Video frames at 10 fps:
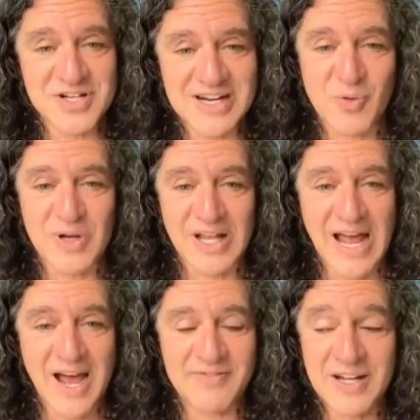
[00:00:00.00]
And everyone
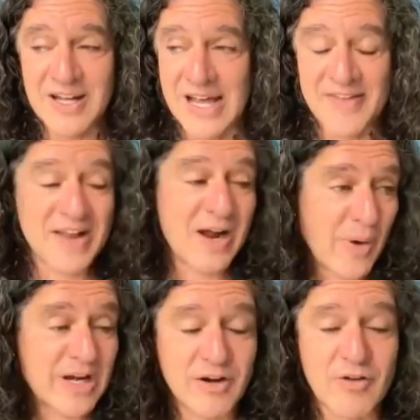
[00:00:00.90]
laughed. And then I
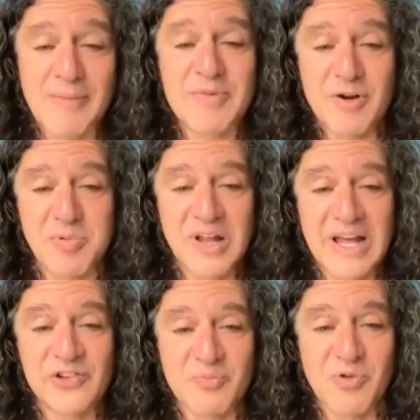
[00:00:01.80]
went and grabbed their
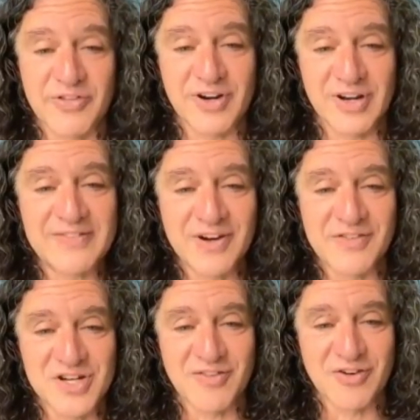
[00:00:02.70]
plates and brought their
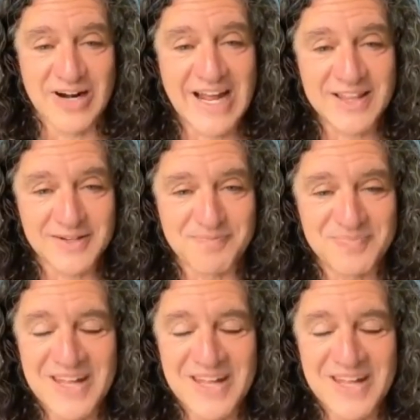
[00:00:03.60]
leftovers over and ate them.